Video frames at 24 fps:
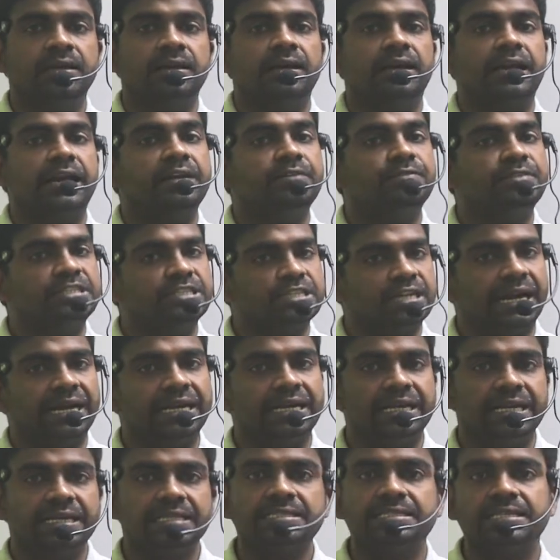right, which
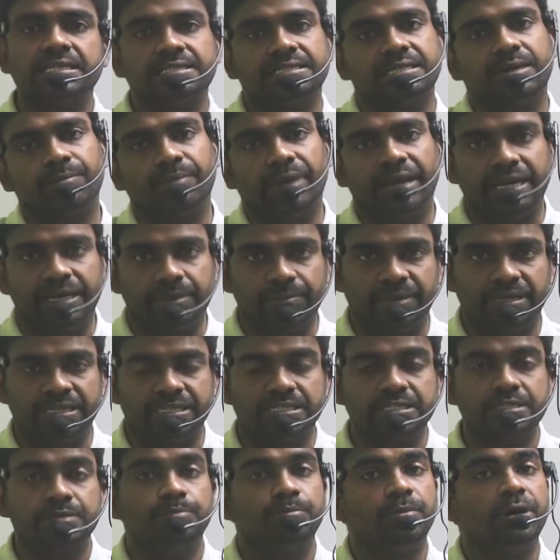contains some
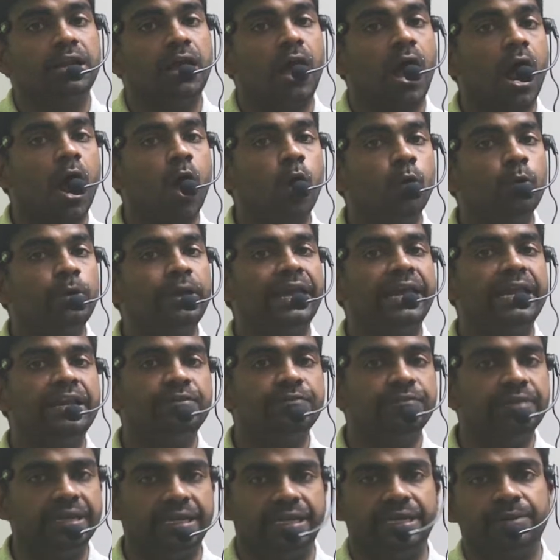elements. But how can
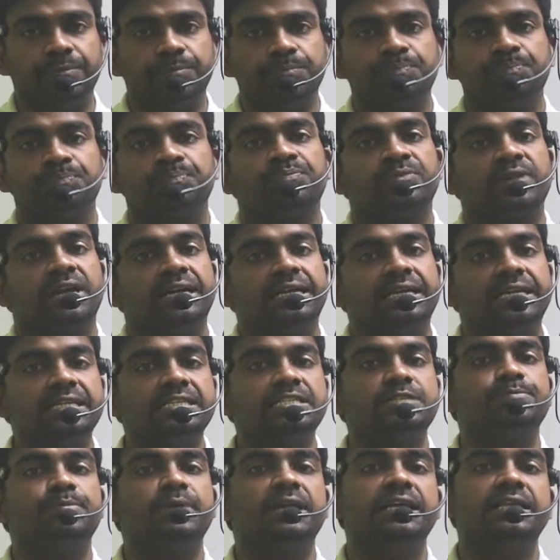we
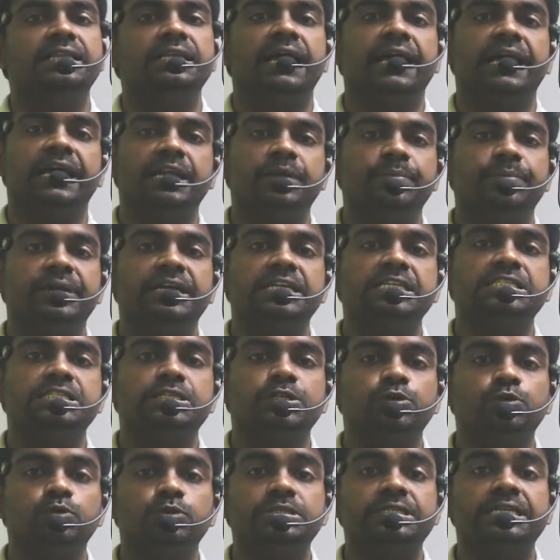display the elements
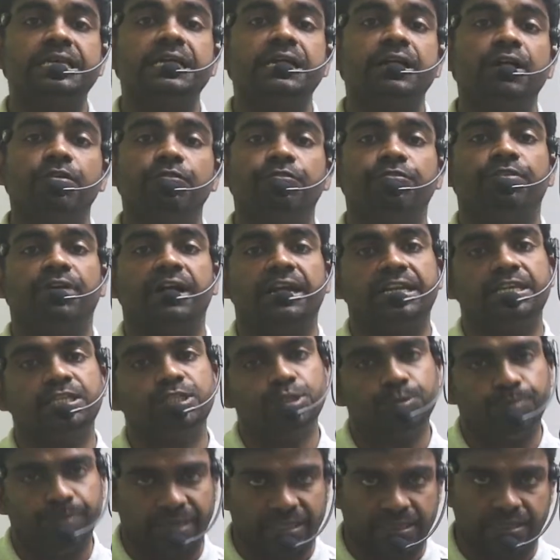using
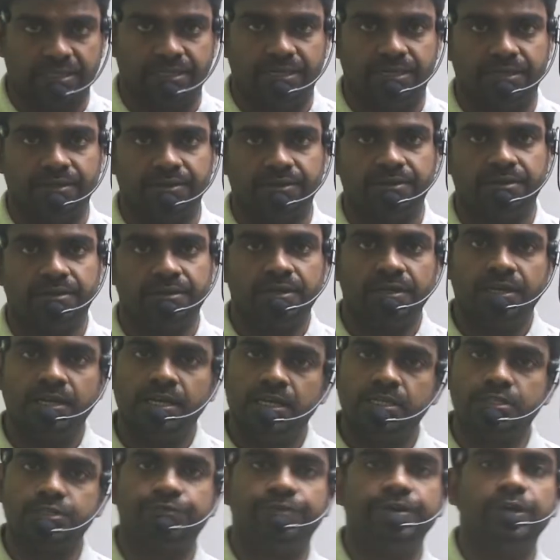ForEach method? So